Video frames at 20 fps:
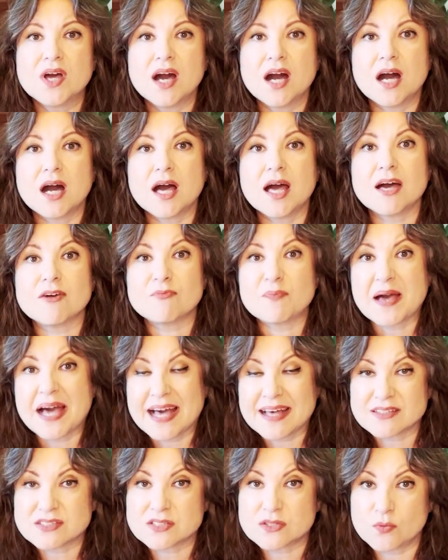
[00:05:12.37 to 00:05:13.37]
have
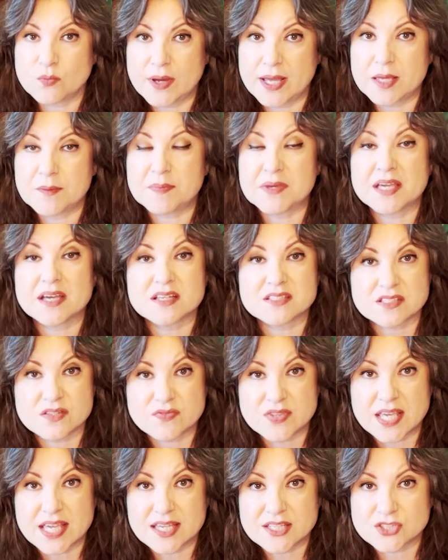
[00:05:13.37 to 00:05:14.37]
passed away because of
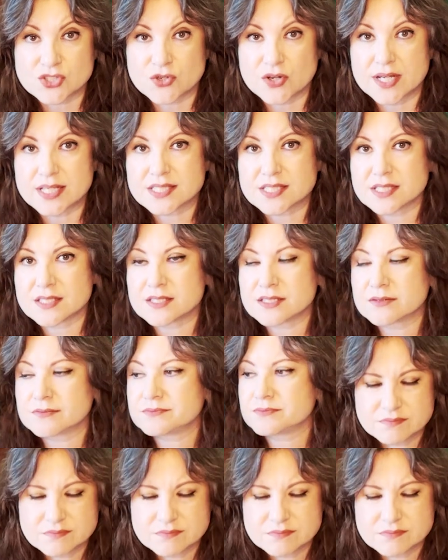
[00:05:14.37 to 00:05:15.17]
the AIDS crisis.